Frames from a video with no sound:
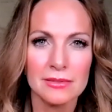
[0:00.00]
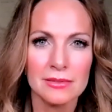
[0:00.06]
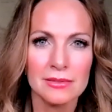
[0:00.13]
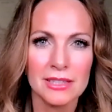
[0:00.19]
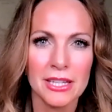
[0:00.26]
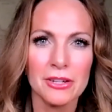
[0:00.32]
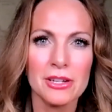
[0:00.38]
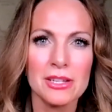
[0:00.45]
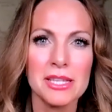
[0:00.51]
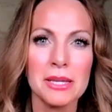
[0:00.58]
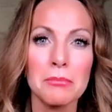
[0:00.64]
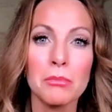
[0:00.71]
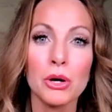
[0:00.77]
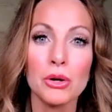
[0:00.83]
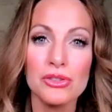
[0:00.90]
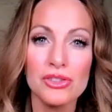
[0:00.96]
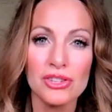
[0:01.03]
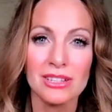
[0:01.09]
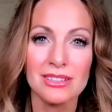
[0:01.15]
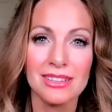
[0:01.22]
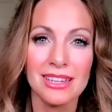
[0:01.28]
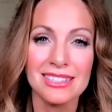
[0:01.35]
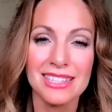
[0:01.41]
there is
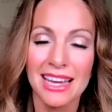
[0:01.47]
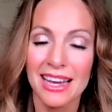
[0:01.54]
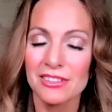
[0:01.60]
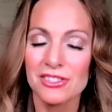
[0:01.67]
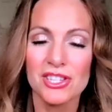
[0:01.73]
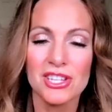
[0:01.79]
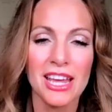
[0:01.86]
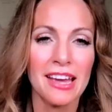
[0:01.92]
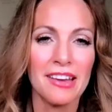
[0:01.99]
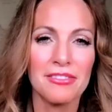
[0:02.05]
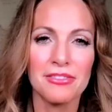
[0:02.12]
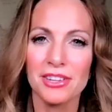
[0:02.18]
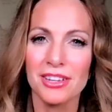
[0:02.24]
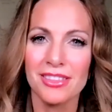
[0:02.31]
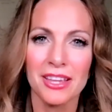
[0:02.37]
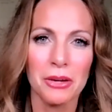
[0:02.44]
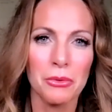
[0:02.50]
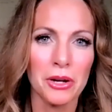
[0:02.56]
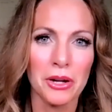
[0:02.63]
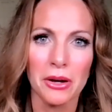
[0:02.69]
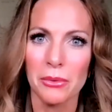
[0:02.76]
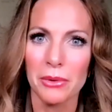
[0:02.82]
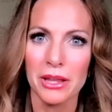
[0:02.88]
emotion attached to everything we're
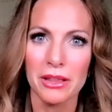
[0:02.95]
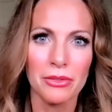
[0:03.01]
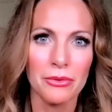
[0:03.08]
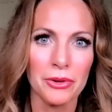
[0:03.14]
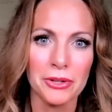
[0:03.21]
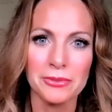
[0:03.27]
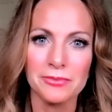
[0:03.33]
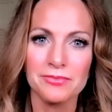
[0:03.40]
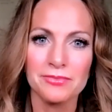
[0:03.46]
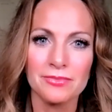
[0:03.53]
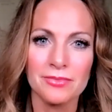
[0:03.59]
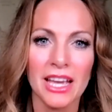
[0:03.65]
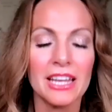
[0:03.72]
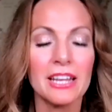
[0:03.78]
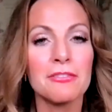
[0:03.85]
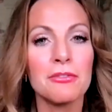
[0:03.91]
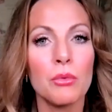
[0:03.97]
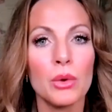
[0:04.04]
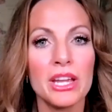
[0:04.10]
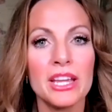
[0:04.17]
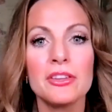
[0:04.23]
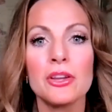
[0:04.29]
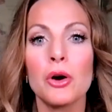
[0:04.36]
going through. And if
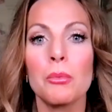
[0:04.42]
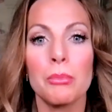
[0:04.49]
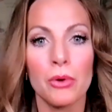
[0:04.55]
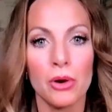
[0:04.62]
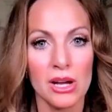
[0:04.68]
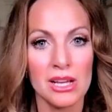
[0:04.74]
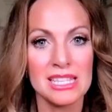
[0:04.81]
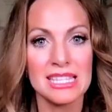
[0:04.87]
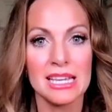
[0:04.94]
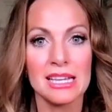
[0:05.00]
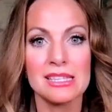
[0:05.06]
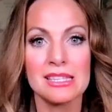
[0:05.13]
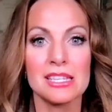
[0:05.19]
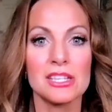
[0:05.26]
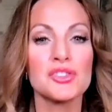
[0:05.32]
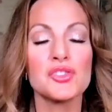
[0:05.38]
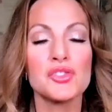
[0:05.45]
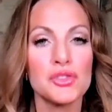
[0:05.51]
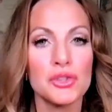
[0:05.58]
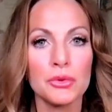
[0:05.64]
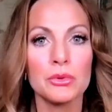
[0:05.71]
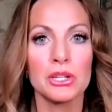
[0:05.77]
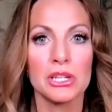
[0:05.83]
we don't process and
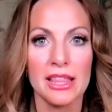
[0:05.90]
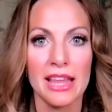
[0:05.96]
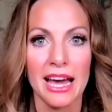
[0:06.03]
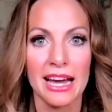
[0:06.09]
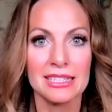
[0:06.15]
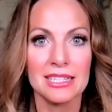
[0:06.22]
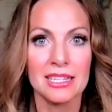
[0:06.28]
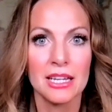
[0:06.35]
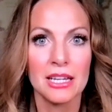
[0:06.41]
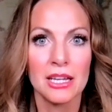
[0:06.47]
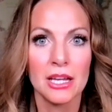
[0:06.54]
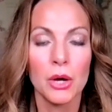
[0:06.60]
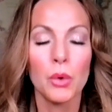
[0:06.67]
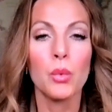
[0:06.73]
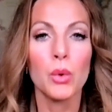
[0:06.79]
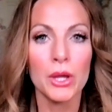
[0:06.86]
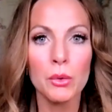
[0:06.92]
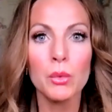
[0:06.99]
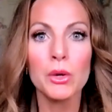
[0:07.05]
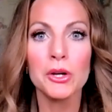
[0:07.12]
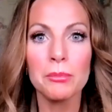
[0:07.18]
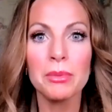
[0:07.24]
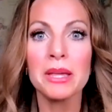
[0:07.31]
steward that, we
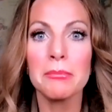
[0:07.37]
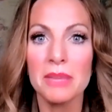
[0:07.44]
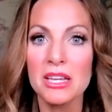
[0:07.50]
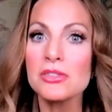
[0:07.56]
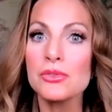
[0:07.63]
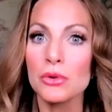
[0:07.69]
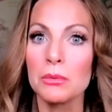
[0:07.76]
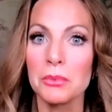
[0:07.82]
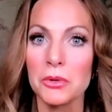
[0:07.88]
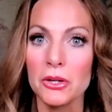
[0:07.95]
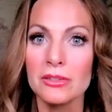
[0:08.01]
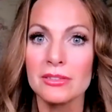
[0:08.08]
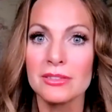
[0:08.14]
will be miserable,